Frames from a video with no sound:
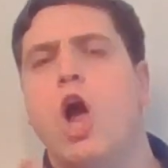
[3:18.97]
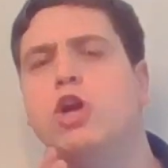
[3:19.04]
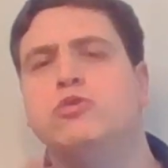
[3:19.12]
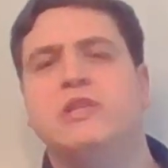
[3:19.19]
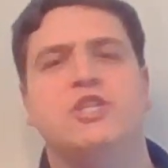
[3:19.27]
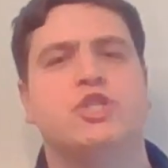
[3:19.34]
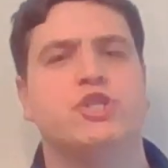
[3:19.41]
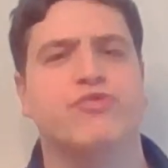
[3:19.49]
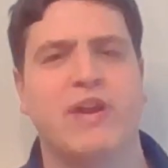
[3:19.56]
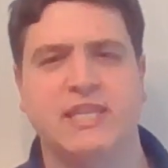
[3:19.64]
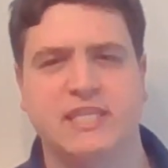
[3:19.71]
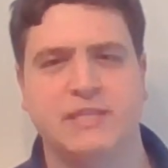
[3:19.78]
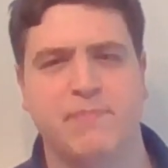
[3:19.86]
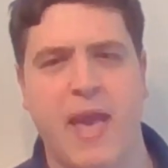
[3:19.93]
only
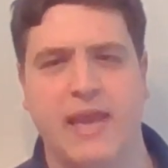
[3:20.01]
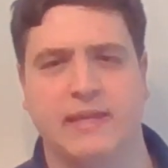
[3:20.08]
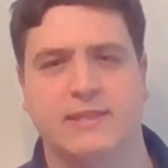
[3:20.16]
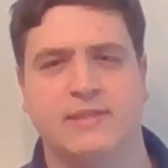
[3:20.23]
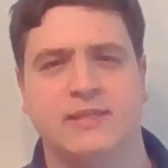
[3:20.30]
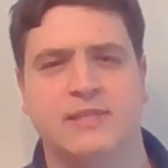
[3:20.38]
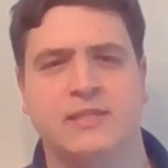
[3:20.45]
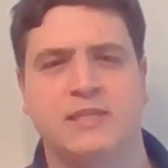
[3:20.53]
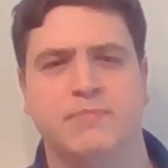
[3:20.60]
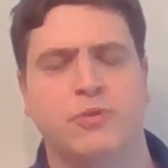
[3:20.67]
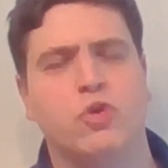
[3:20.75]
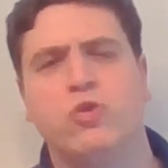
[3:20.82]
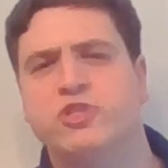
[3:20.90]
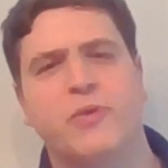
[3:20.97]
shrinks space,
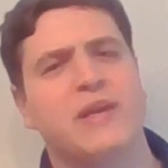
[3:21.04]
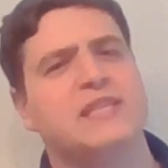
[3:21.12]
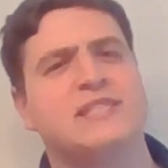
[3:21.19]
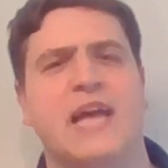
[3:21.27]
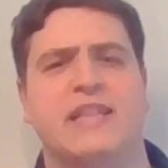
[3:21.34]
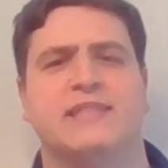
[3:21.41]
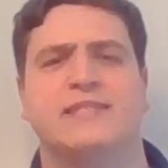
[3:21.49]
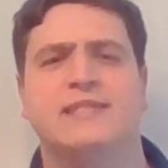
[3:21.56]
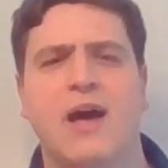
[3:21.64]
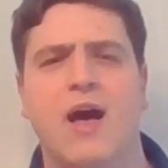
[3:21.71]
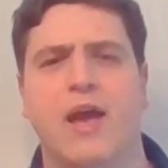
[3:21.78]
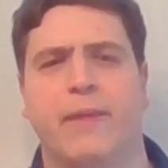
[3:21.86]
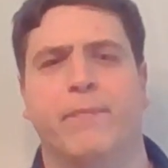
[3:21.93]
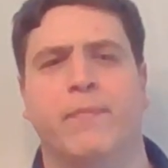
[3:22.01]
but also extends
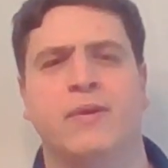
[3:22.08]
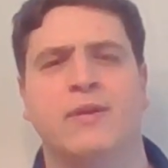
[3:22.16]
time.